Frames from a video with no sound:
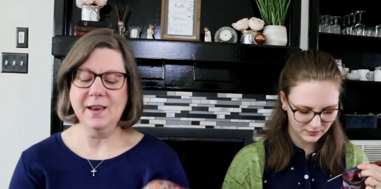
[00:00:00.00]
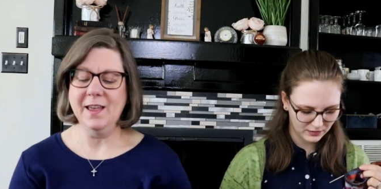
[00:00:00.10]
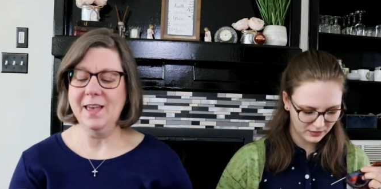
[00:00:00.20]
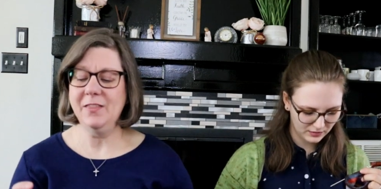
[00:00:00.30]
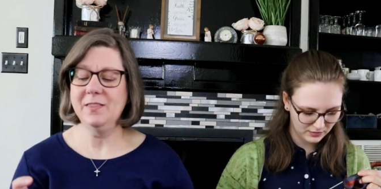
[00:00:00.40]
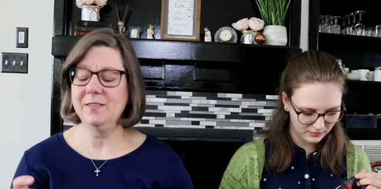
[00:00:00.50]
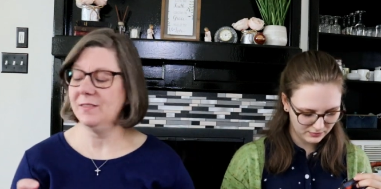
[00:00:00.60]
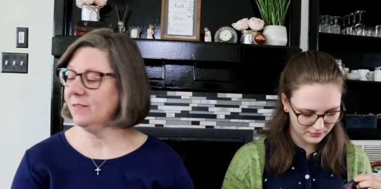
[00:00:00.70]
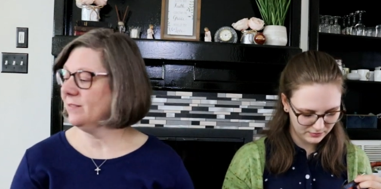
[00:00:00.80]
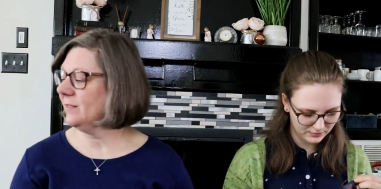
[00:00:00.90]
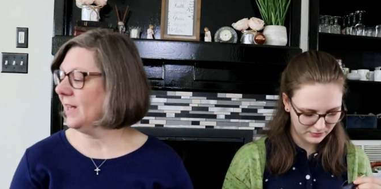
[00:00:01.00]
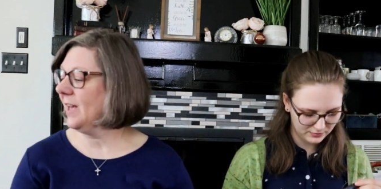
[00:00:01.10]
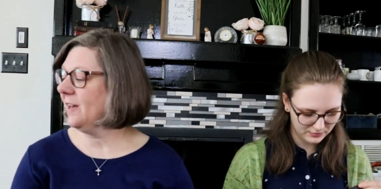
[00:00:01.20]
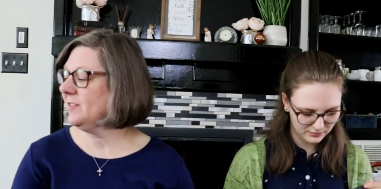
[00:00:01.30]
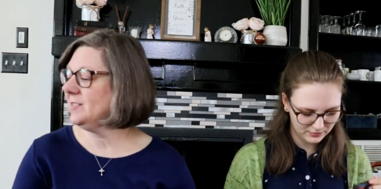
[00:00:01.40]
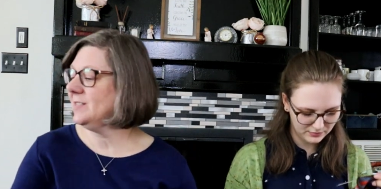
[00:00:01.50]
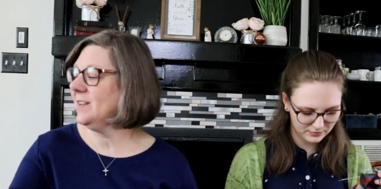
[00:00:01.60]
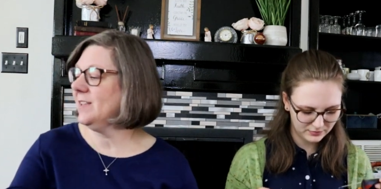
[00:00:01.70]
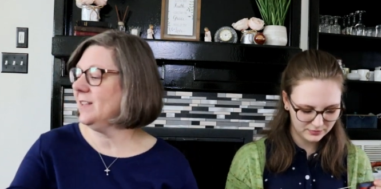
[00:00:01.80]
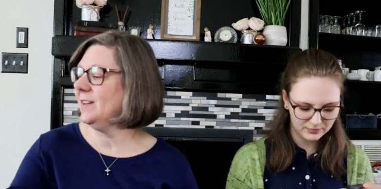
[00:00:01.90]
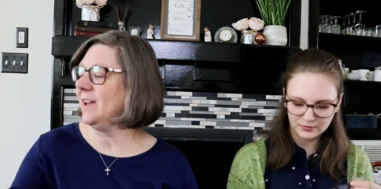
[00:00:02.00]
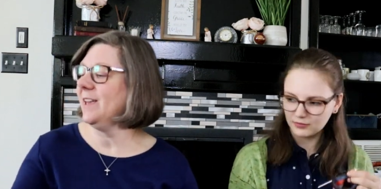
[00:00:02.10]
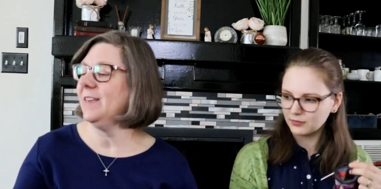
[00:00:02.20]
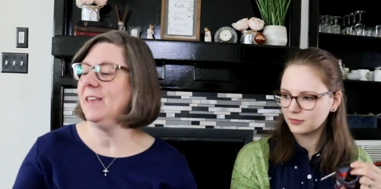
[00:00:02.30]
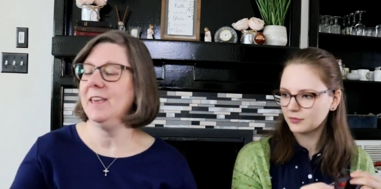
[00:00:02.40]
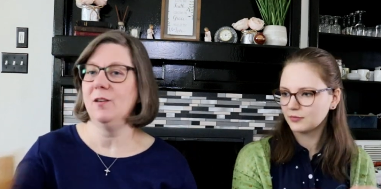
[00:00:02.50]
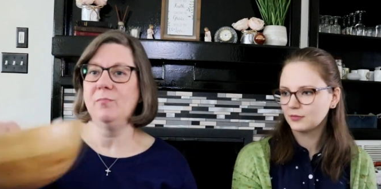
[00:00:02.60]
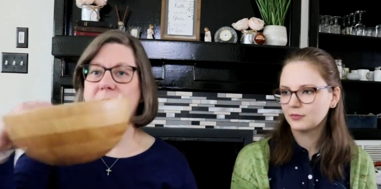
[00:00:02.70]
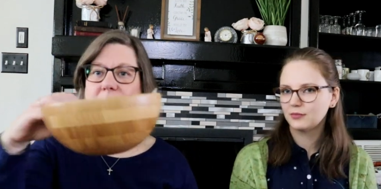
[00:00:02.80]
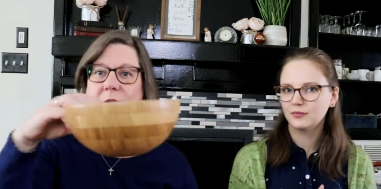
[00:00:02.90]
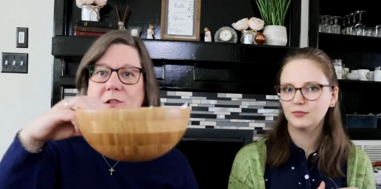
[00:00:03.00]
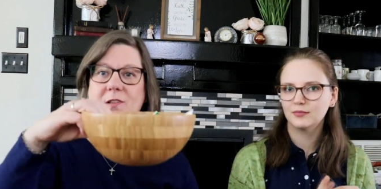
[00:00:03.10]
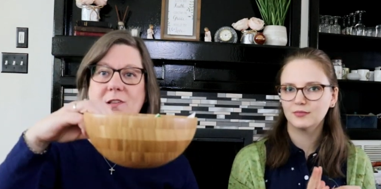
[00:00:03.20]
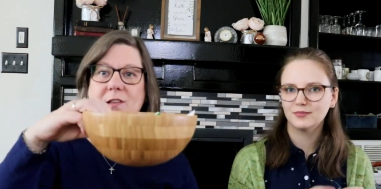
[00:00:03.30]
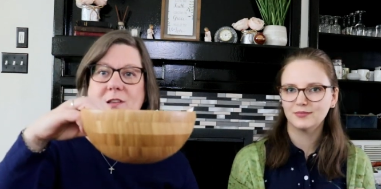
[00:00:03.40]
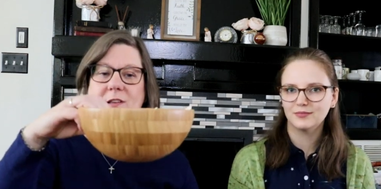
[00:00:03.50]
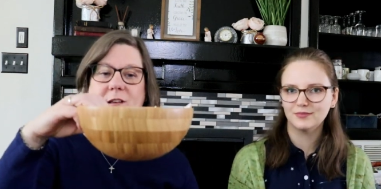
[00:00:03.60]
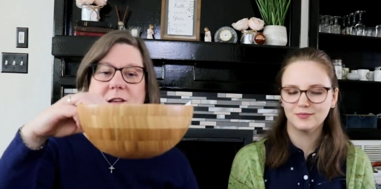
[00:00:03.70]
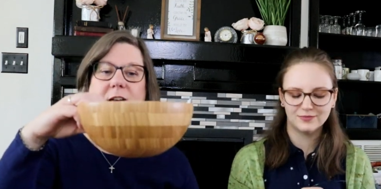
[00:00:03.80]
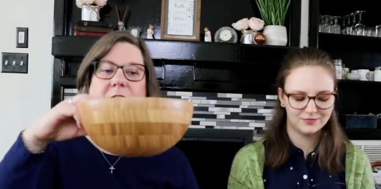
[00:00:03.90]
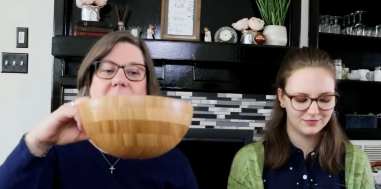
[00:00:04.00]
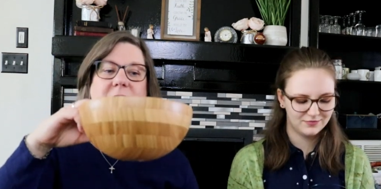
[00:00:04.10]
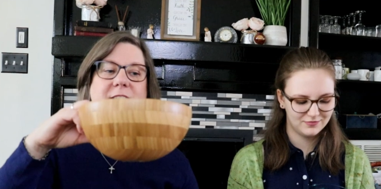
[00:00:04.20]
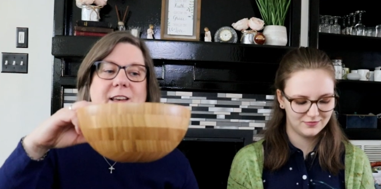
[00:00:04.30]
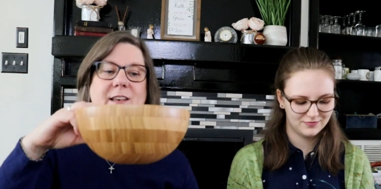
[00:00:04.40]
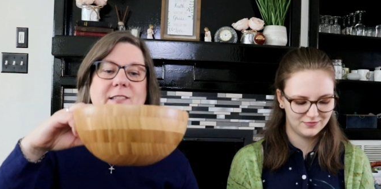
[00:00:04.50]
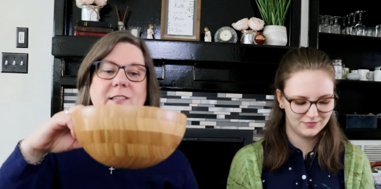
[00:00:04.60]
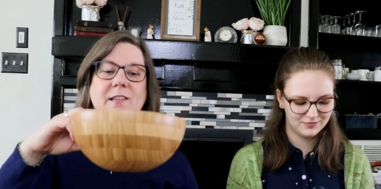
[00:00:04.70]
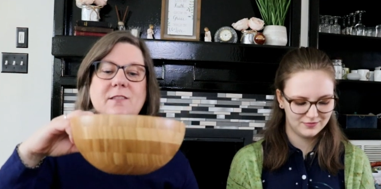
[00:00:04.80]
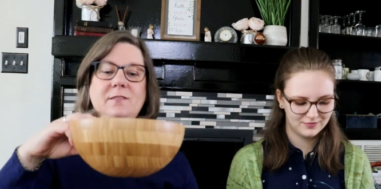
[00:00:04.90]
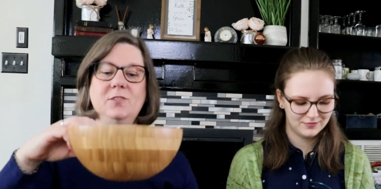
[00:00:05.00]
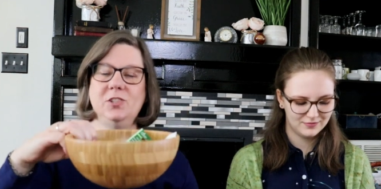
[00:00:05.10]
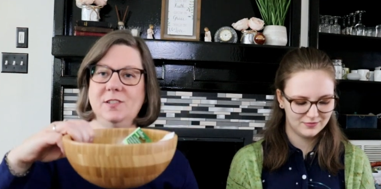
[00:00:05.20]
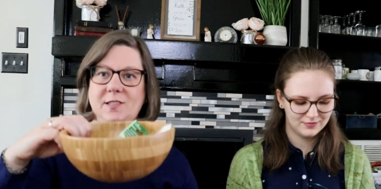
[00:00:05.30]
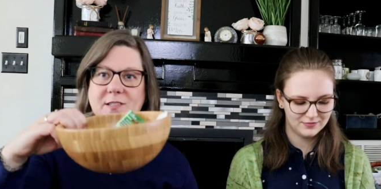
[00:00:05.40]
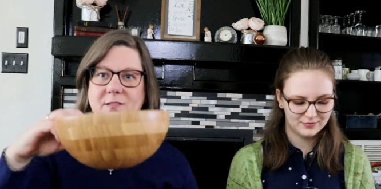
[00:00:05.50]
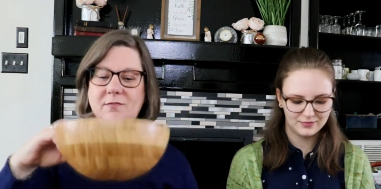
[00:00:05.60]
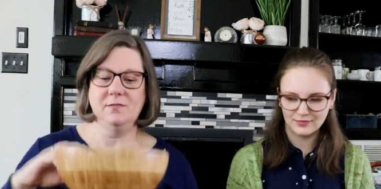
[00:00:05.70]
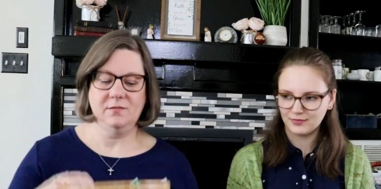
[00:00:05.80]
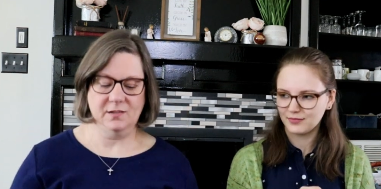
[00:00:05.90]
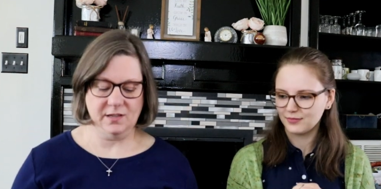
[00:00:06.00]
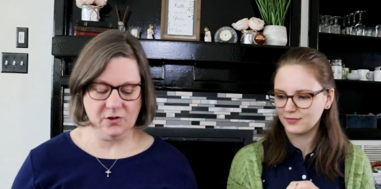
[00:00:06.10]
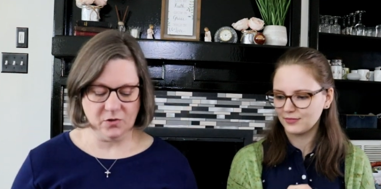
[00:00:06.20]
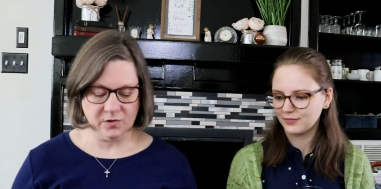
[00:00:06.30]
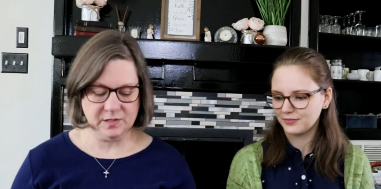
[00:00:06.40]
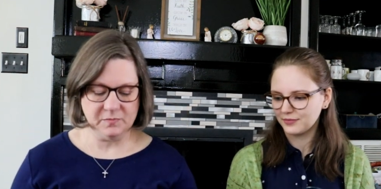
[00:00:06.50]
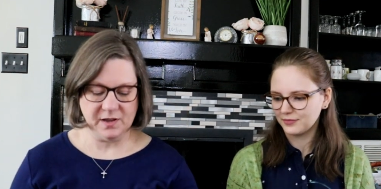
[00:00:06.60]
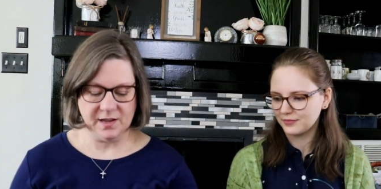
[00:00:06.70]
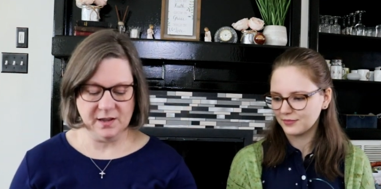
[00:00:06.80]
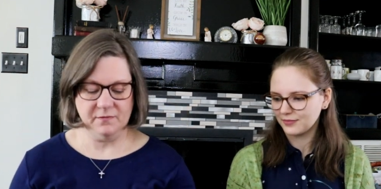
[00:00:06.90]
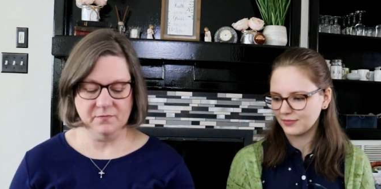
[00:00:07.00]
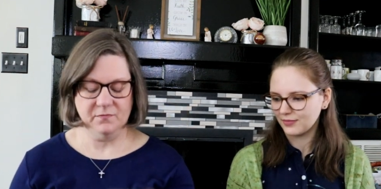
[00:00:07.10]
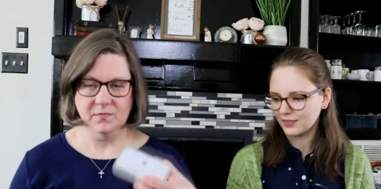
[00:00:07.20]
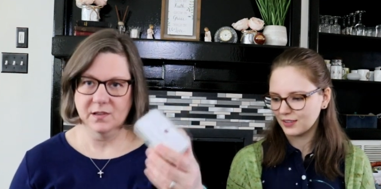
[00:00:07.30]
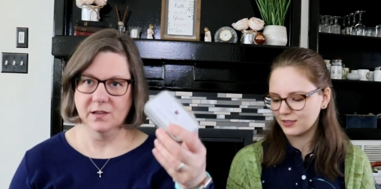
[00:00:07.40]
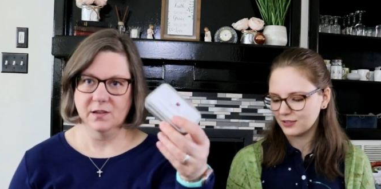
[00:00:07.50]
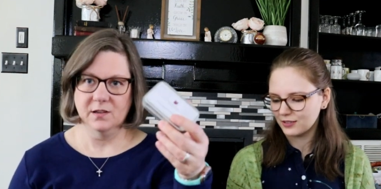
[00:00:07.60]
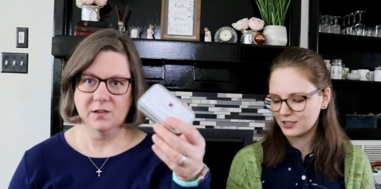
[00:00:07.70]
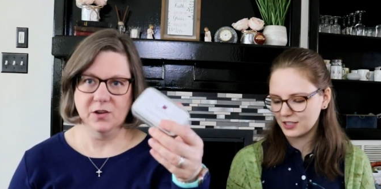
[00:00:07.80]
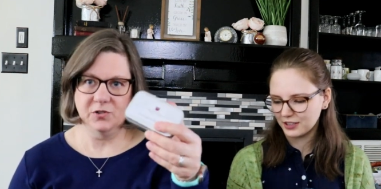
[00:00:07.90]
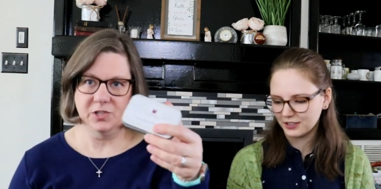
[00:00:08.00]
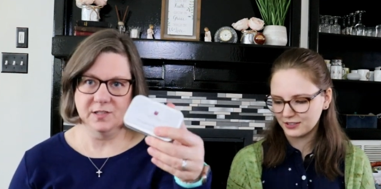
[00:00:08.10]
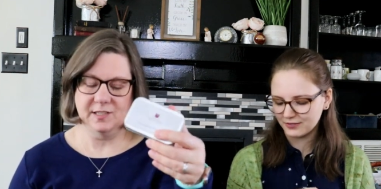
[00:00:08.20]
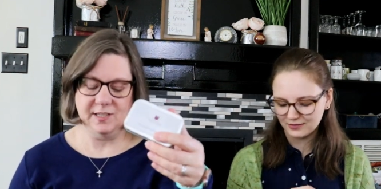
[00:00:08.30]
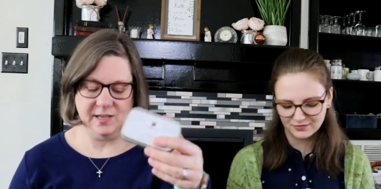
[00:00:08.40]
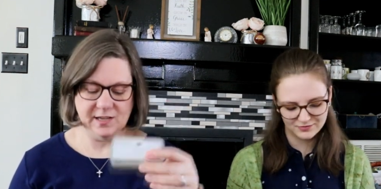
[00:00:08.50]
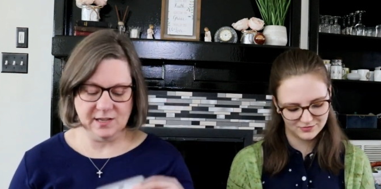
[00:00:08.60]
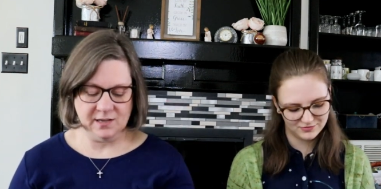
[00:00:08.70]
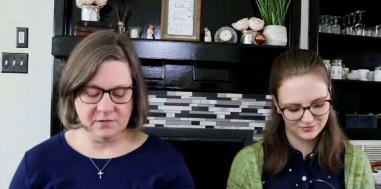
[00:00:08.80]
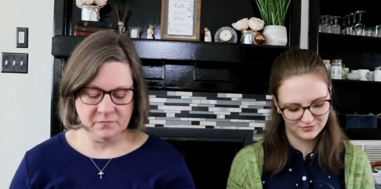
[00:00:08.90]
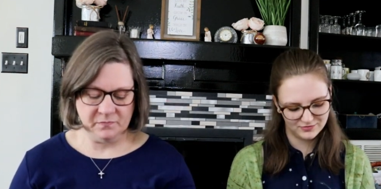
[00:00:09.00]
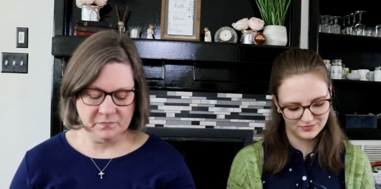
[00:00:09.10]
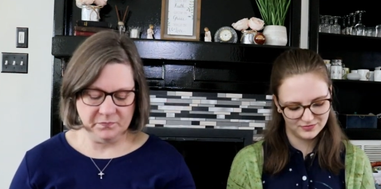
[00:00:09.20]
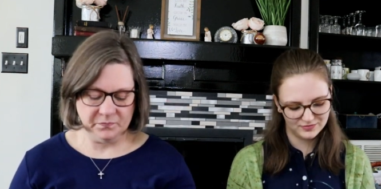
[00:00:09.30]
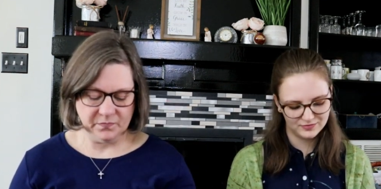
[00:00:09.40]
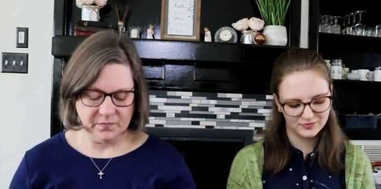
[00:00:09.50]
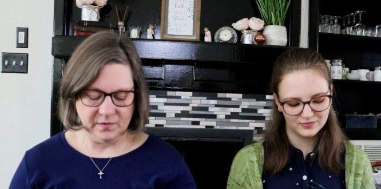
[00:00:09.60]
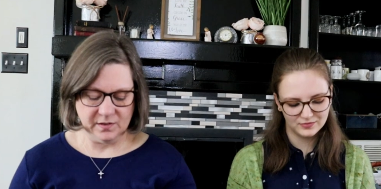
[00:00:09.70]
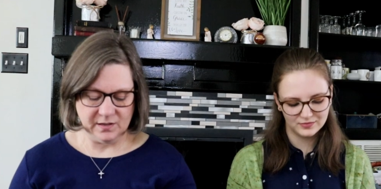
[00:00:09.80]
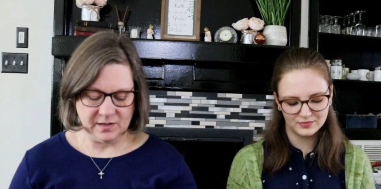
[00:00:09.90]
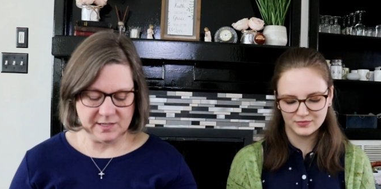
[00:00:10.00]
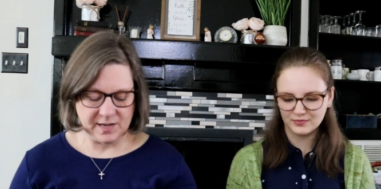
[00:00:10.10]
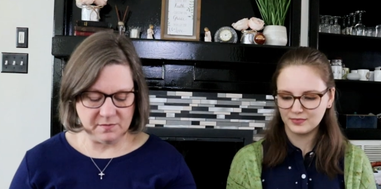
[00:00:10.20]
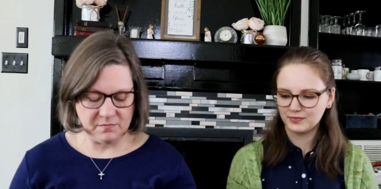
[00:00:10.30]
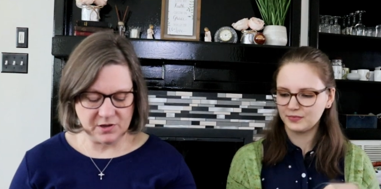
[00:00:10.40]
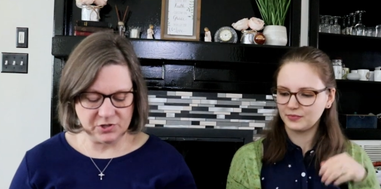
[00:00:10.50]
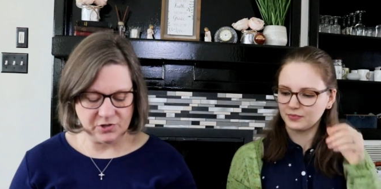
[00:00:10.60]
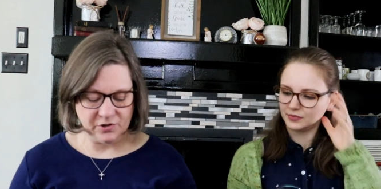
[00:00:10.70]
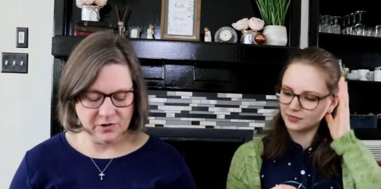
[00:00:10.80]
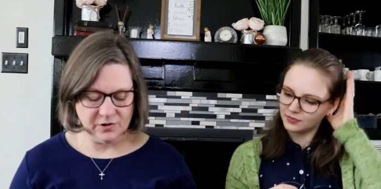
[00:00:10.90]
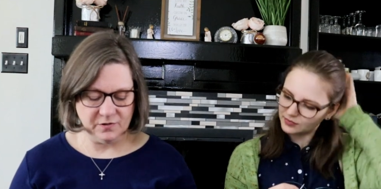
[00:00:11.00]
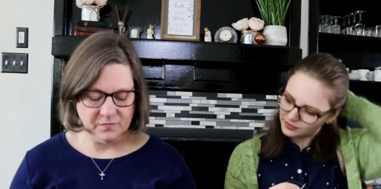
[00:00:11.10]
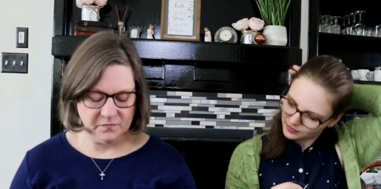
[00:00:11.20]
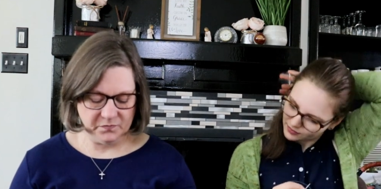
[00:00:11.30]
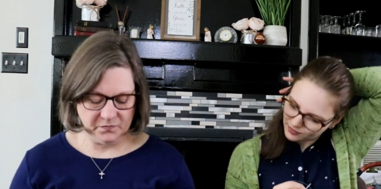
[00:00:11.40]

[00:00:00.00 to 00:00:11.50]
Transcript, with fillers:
Speaker 1: And I had I had it sitting in an IKEA bowl mm-hmm. on my desk. Just it holds my tin. notions tin, a tape measure,